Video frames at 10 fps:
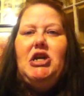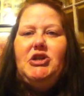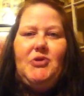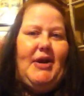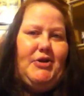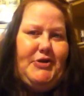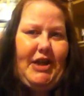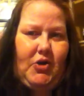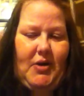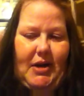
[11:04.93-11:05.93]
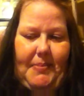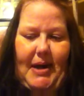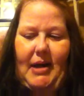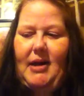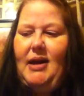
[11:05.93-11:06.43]
So I understand chronic
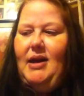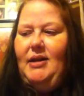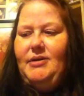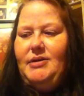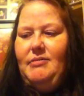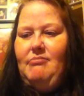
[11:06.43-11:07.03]
pain. And